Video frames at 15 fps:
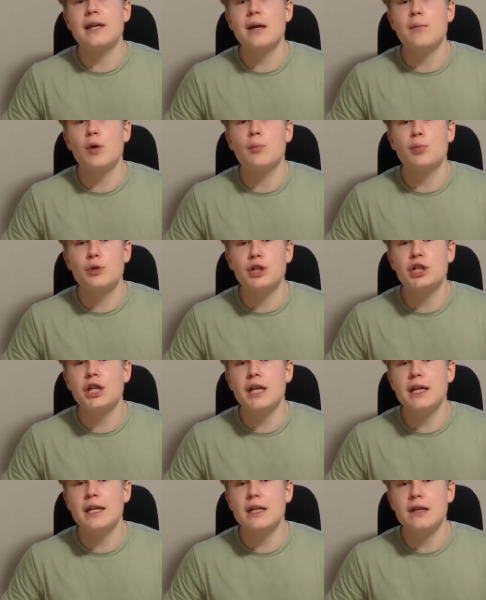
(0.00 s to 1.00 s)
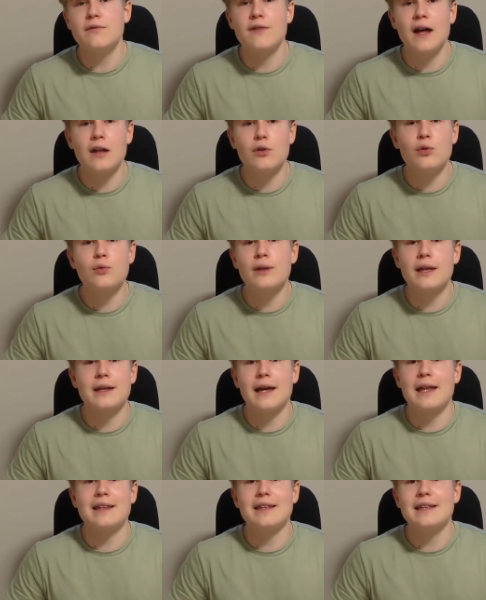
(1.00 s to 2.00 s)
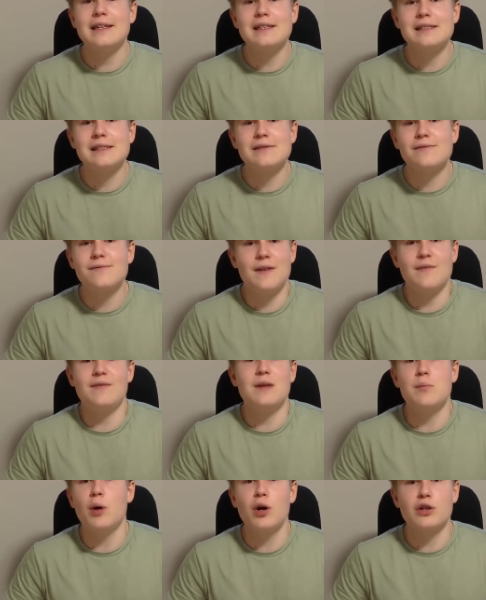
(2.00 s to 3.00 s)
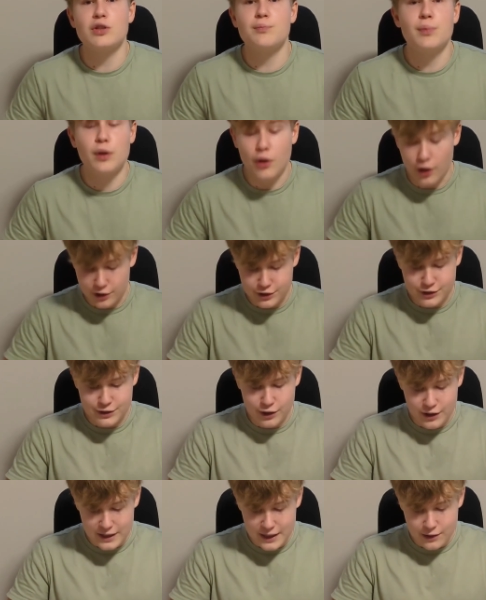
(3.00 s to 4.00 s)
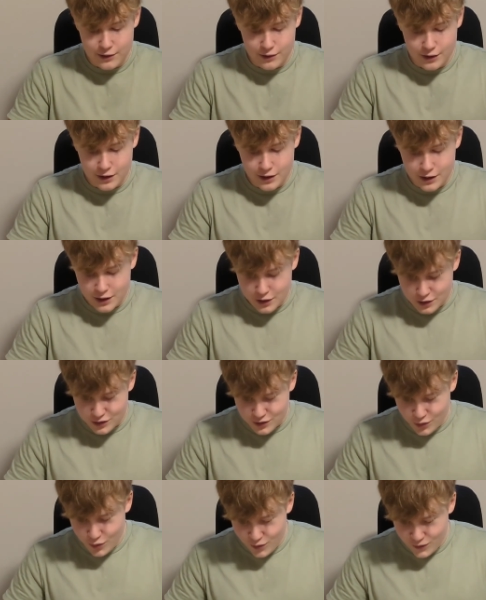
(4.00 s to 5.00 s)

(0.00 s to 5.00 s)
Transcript: kept appreciating in value, like at least 50 bucks plus a year. So